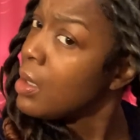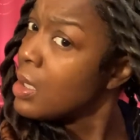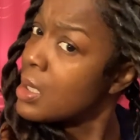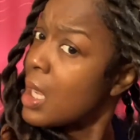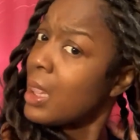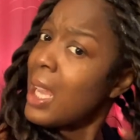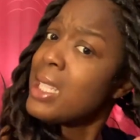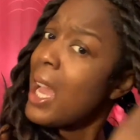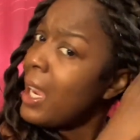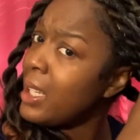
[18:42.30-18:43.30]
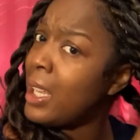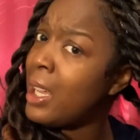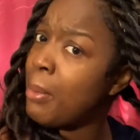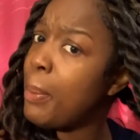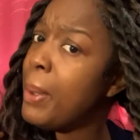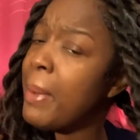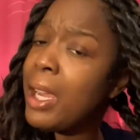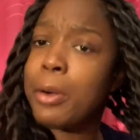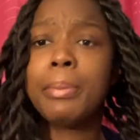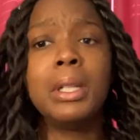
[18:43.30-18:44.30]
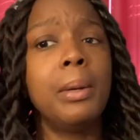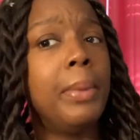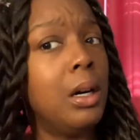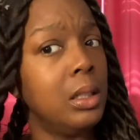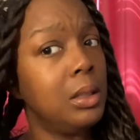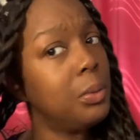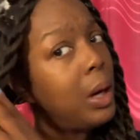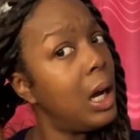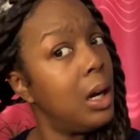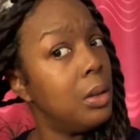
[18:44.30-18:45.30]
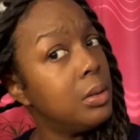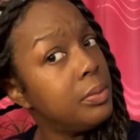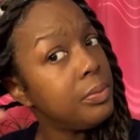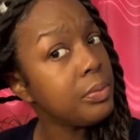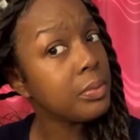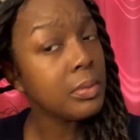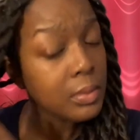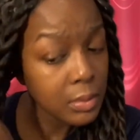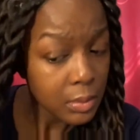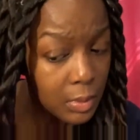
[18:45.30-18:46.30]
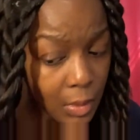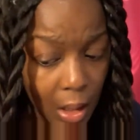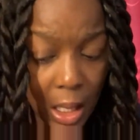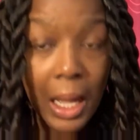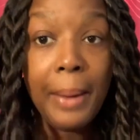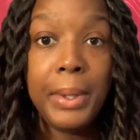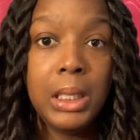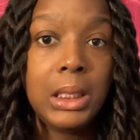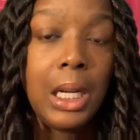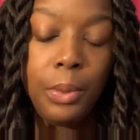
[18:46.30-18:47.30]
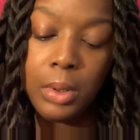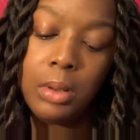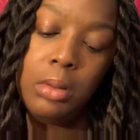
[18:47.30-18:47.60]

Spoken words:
Cause after I tie it down, I'm gonna put my hair up in a bonnet while I hop in the shower.